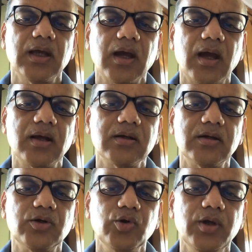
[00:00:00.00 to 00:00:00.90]
and
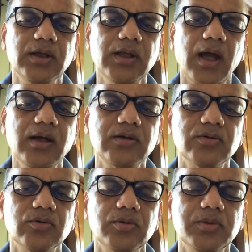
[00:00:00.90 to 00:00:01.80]
in doing that
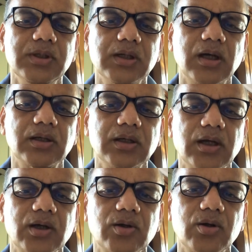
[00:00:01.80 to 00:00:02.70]
you will be cutting
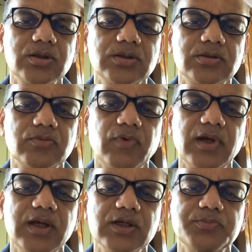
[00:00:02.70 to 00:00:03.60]
across
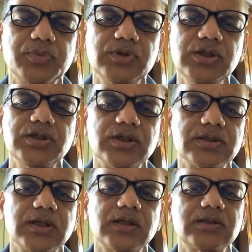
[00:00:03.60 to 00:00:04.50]
various
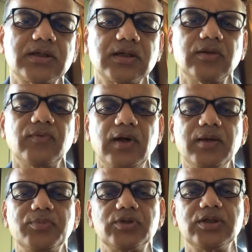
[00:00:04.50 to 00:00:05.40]
positions, and certain
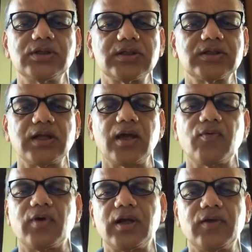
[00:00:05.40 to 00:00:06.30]
welding positions like
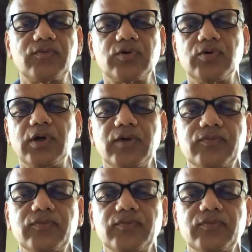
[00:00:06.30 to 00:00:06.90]
1F, 2F